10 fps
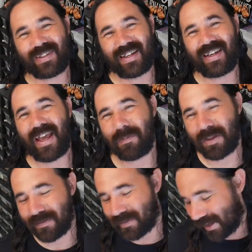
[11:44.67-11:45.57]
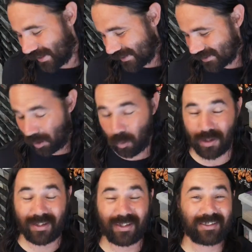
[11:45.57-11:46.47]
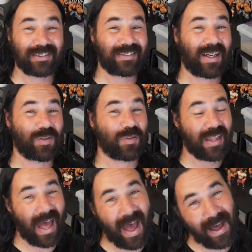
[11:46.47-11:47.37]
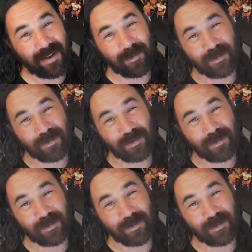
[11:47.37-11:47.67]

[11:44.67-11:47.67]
they named it Vegas. I wanted to just tell you that.